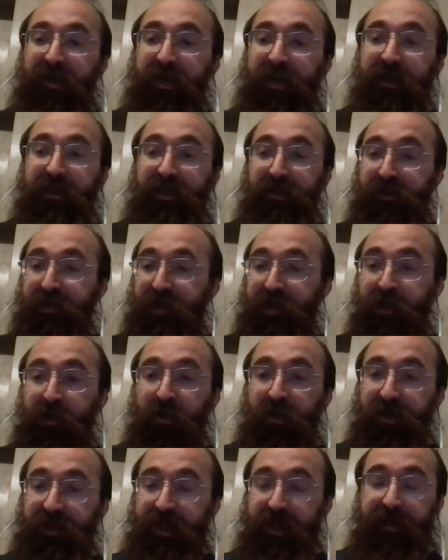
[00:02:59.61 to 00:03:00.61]
part of the
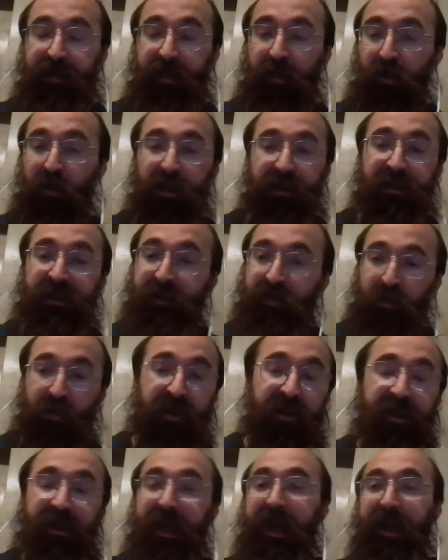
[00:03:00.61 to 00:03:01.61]
issue too was that there
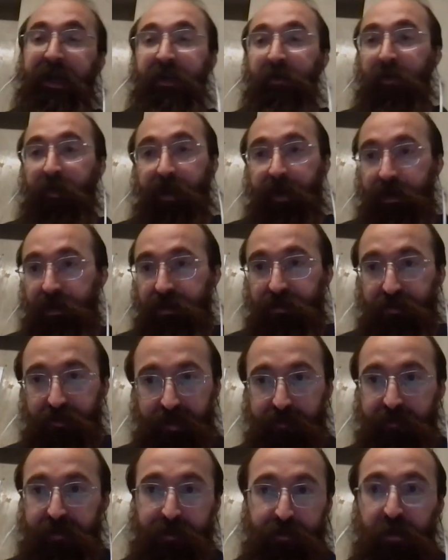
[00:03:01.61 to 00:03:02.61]
wasn't really anywhere
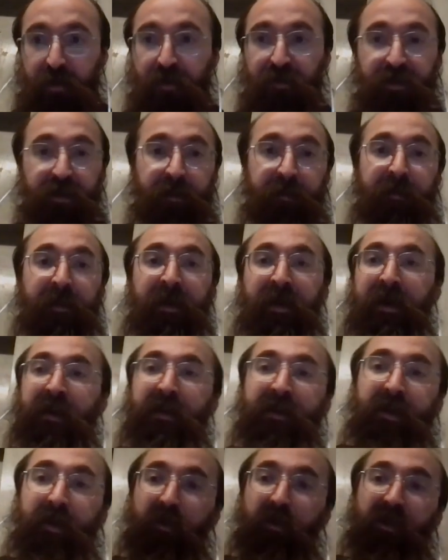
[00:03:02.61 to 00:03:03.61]
else for them to move
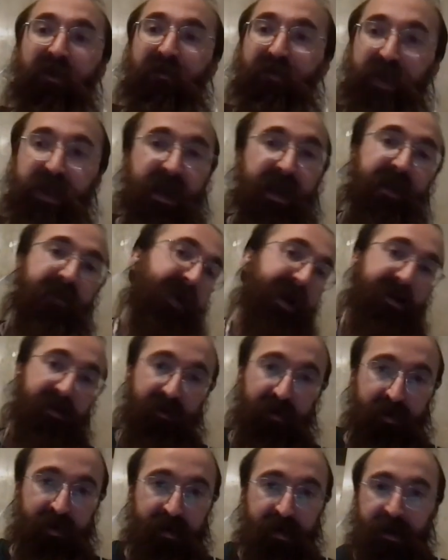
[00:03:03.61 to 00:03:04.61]
them that would have been
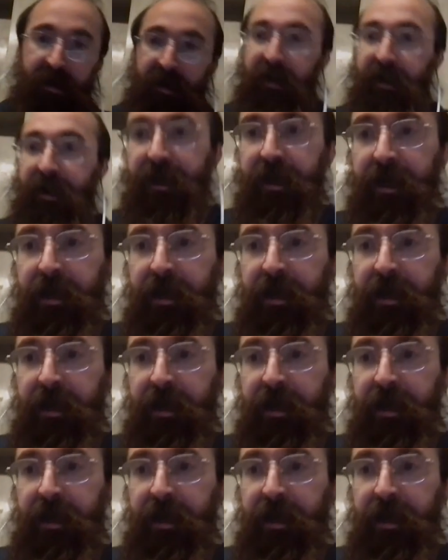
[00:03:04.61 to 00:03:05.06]
any better.